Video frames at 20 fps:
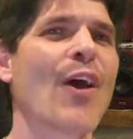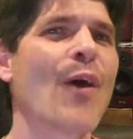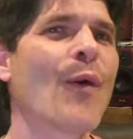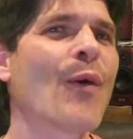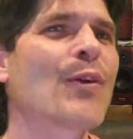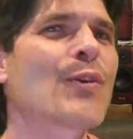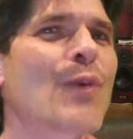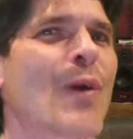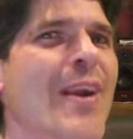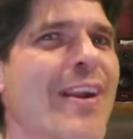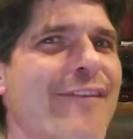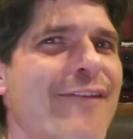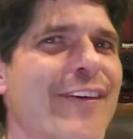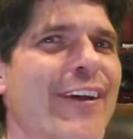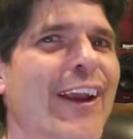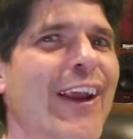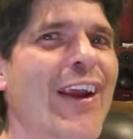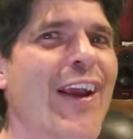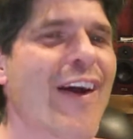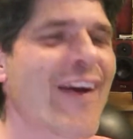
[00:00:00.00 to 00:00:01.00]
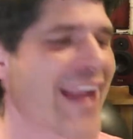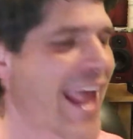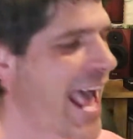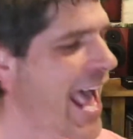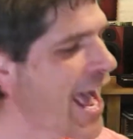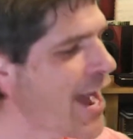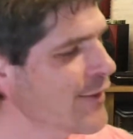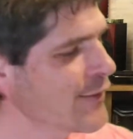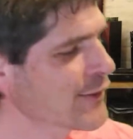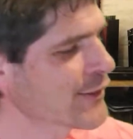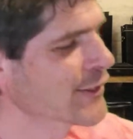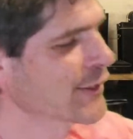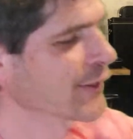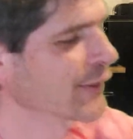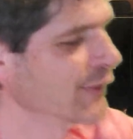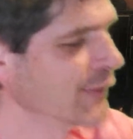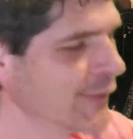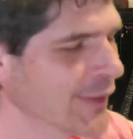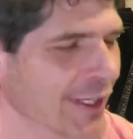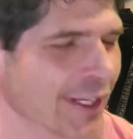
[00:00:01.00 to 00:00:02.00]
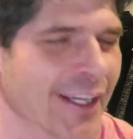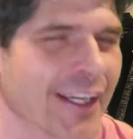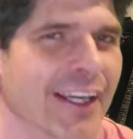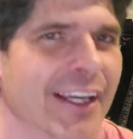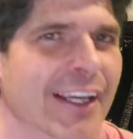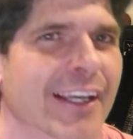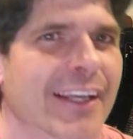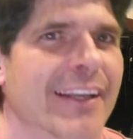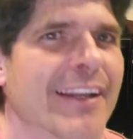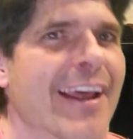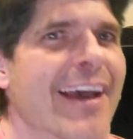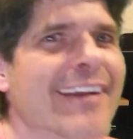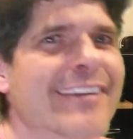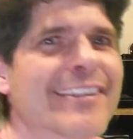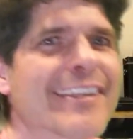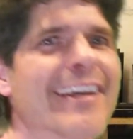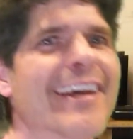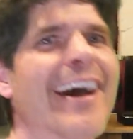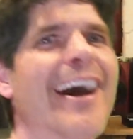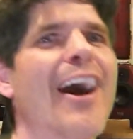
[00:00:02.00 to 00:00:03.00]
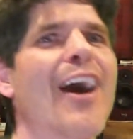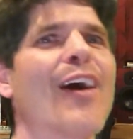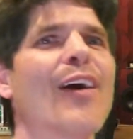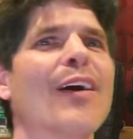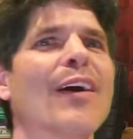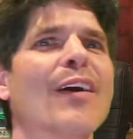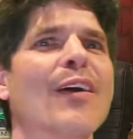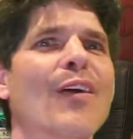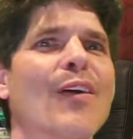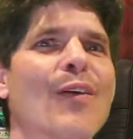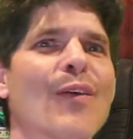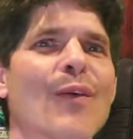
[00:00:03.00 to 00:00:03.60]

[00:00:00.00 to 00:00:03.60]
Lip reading: We're trying to figure out how to connect our